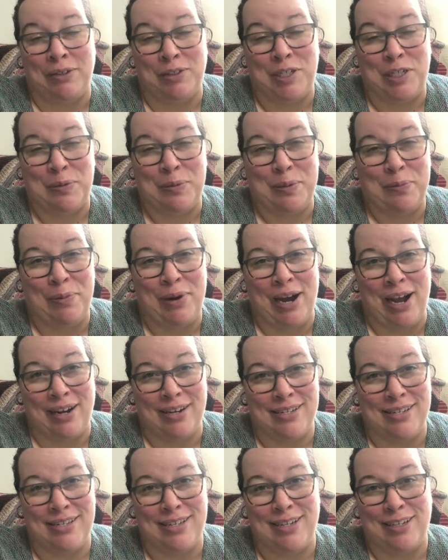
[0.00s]
She's been
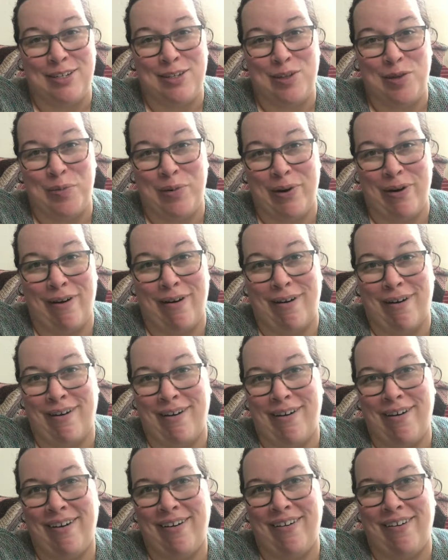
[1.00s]
practicing super
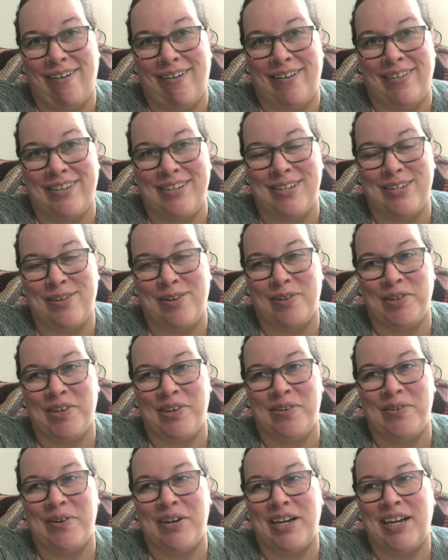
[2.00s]
hard on this
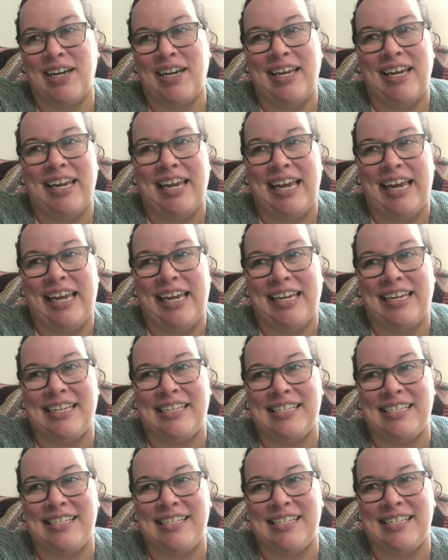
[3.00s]
solo
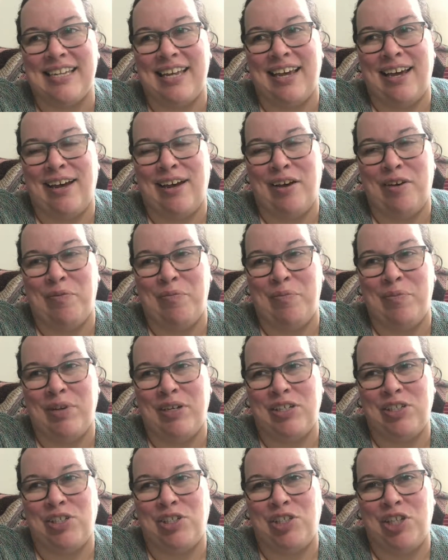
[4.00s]
and
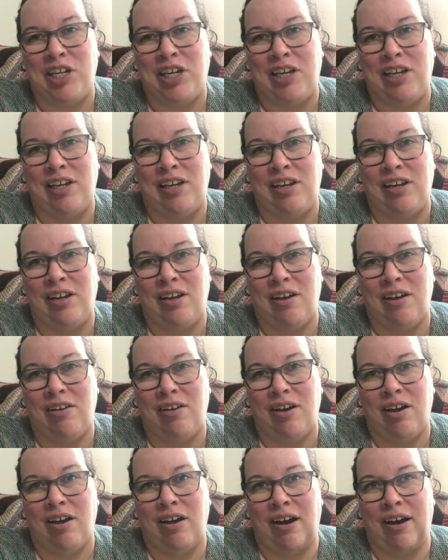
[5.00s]
she
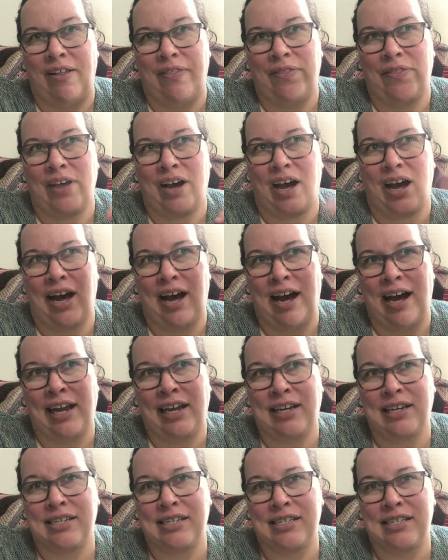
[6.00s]
got the
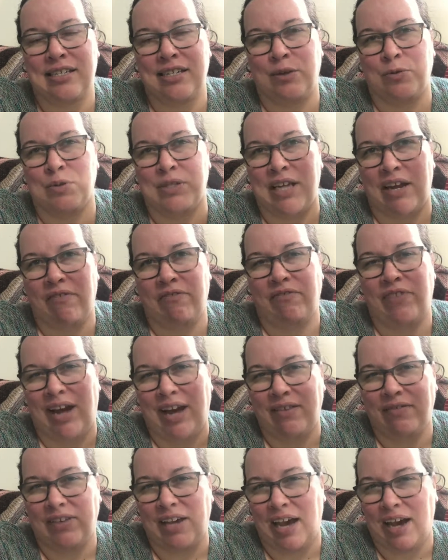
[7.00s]
highest. There was like
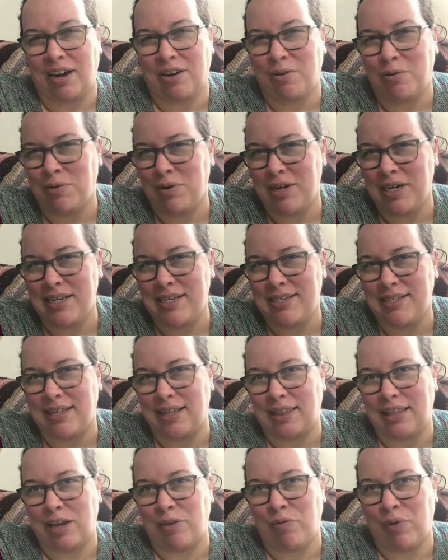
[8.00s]
5 categories
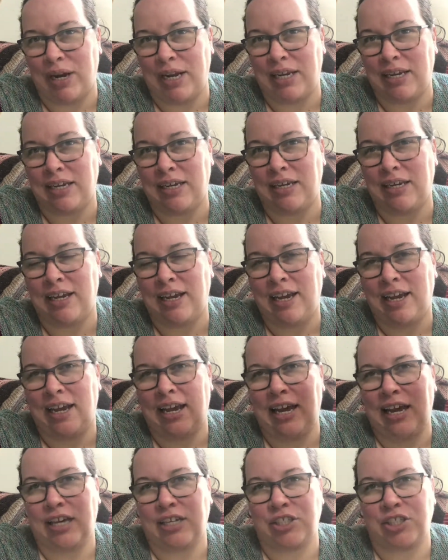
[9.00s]
that they rated
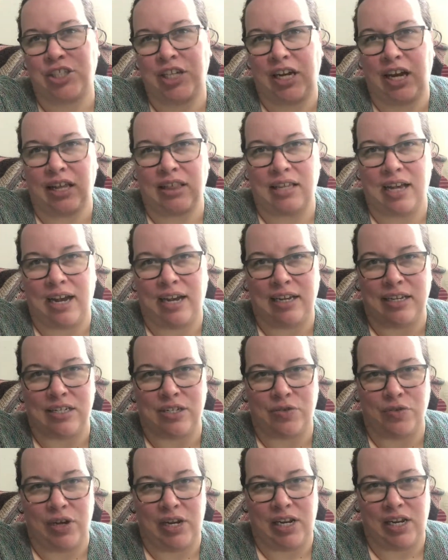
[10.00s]
and she got the
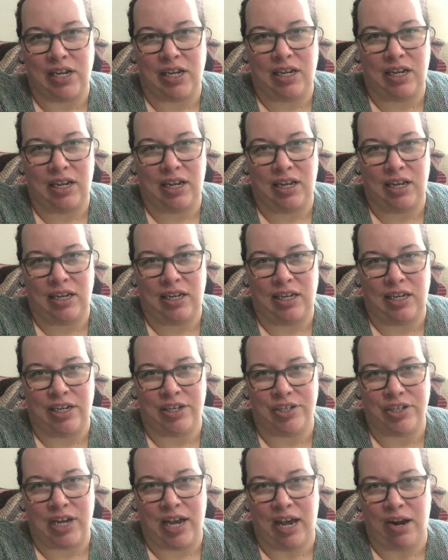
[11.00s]
highest rating in
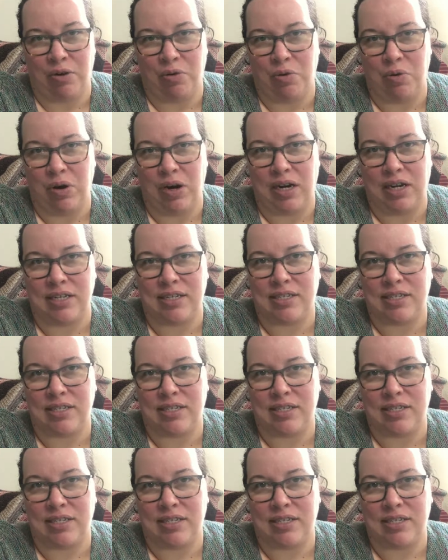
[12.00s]
each category.